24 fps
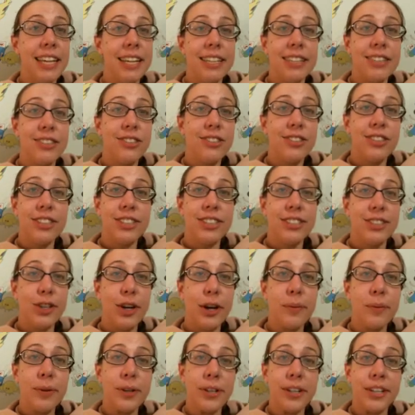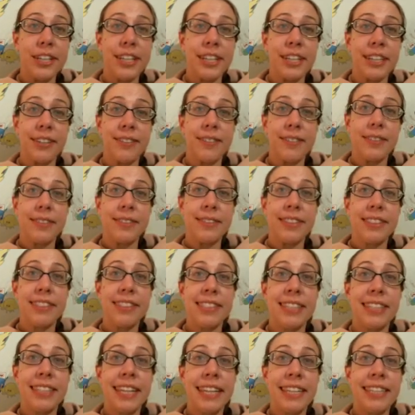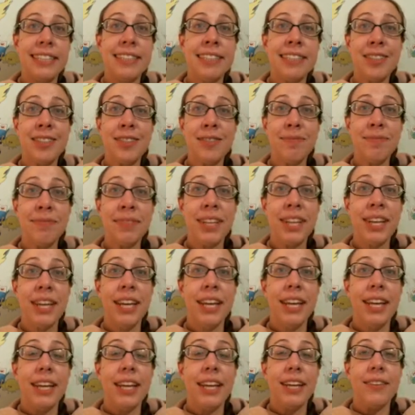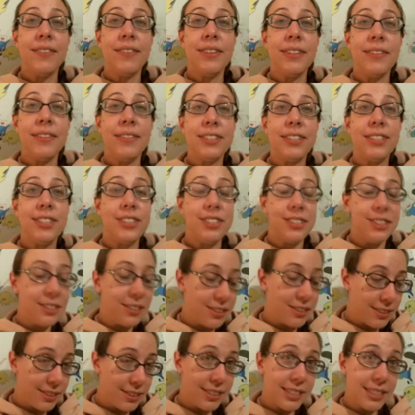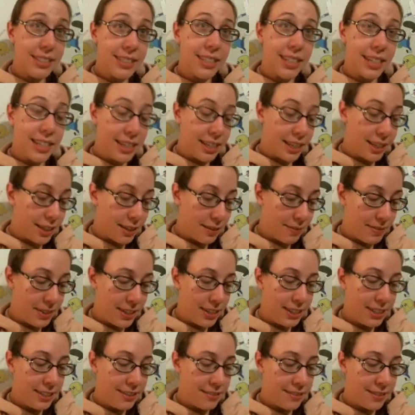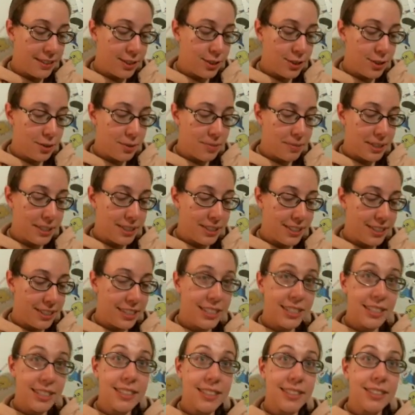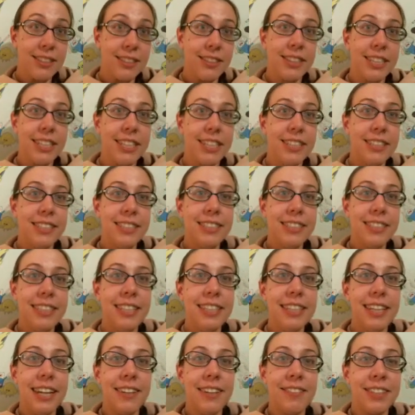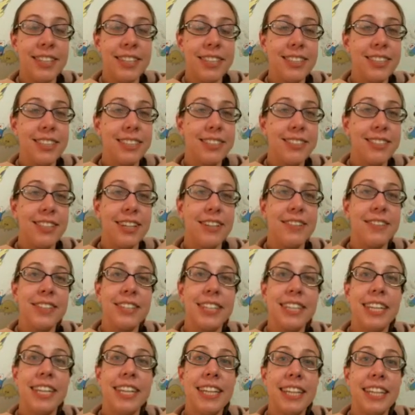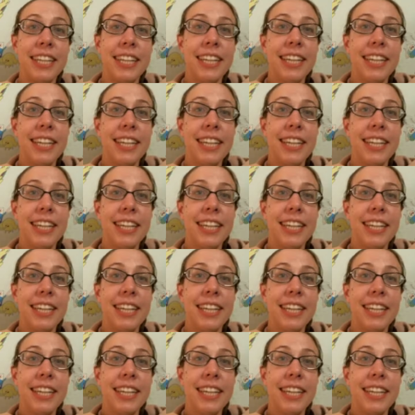just not working, we would select them and we would choose, I'll even zoom in on this so you can see how much it's not working.